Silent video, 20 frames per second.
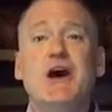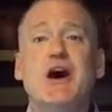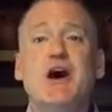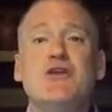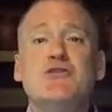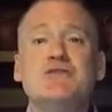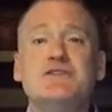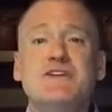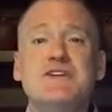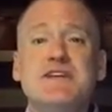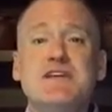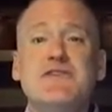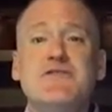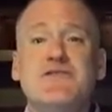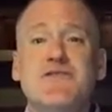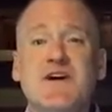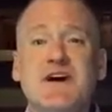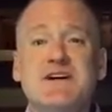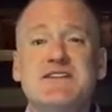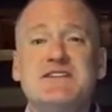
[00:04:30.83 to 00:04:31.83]
OCD
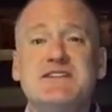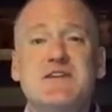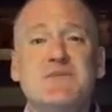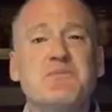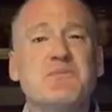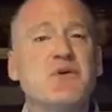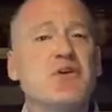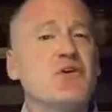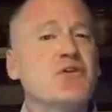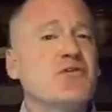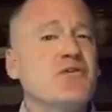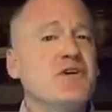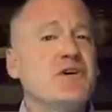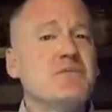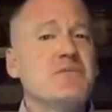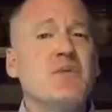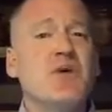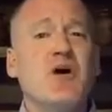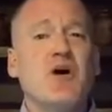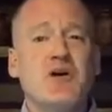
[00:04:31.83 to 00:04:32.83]
finds the
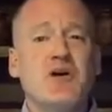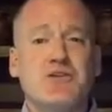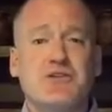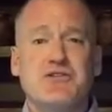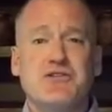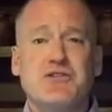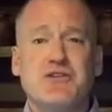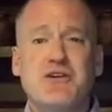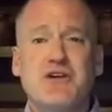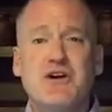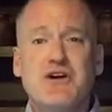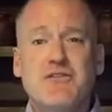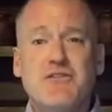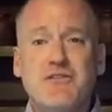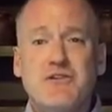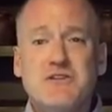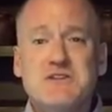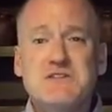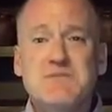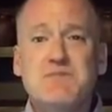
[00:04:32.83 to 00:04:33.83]
perfect partner
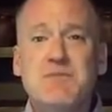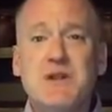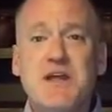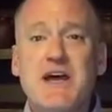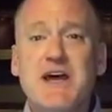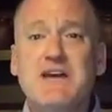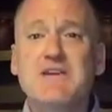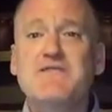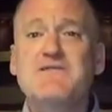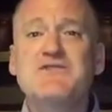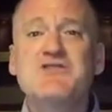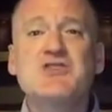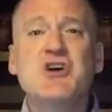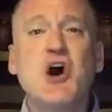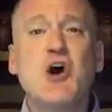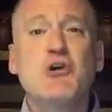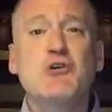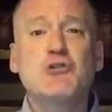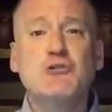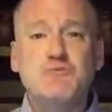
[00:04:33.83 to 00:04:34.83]
for its plan of
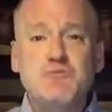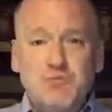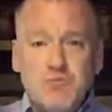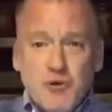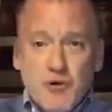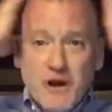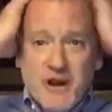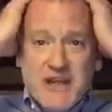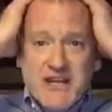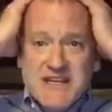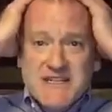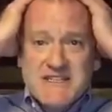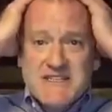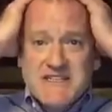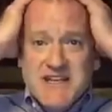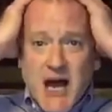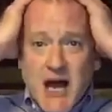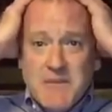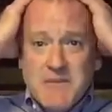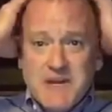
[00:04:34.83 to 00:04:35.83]
total brain
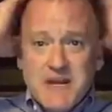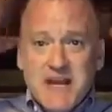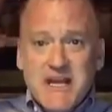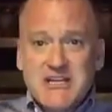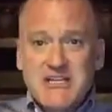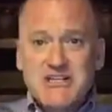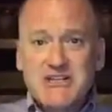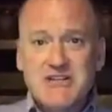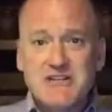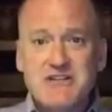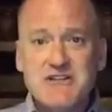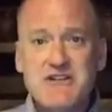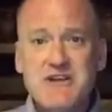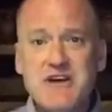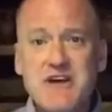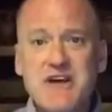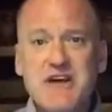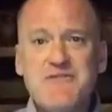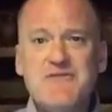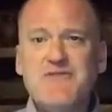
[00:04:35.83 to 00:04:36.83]
domination.
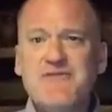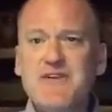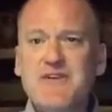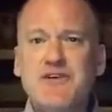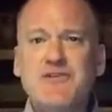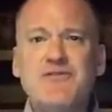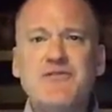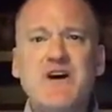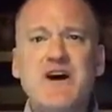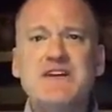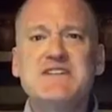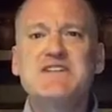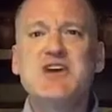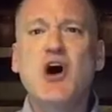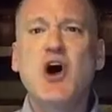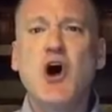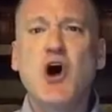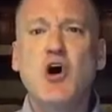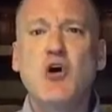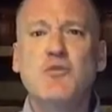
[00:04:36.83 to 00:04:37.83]
Fear finds a
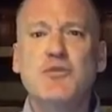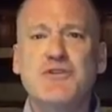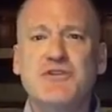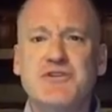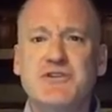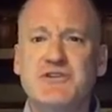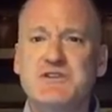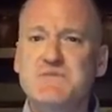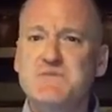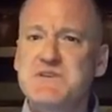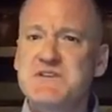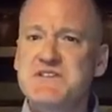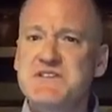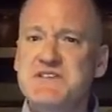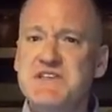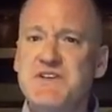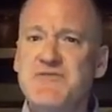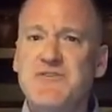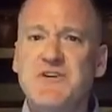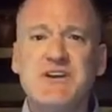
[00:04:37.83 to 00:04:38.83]
home with your
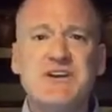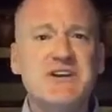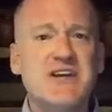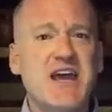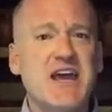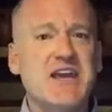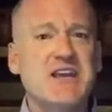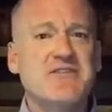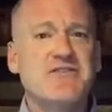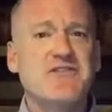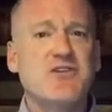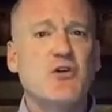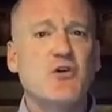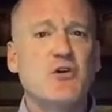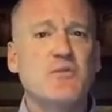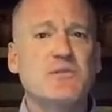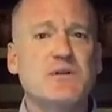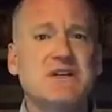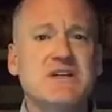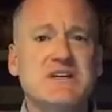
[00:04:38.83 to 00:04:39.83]
specific negative
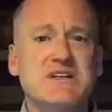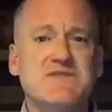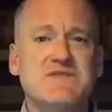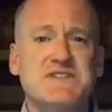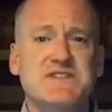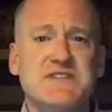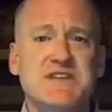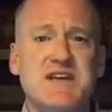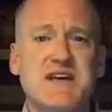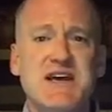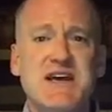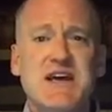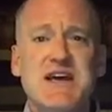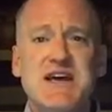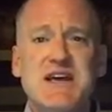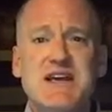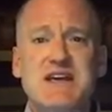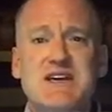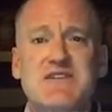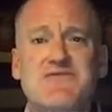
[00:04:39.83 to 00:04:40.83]
core beliefs,
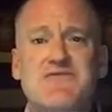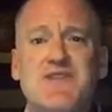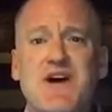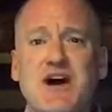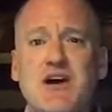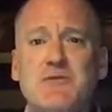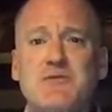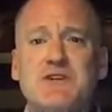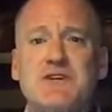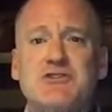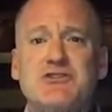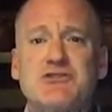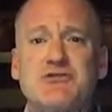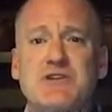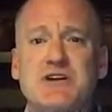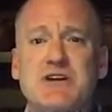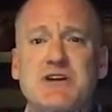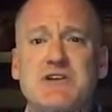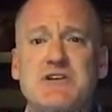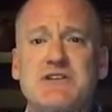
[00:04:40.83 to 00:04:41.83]
environmental
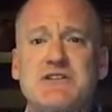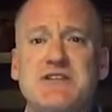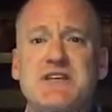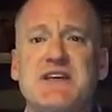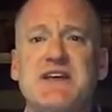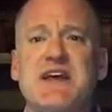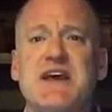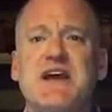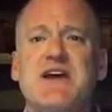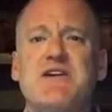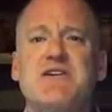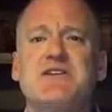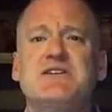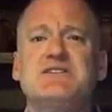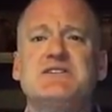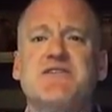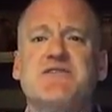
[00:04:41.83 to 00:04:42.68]
triggers, and areas of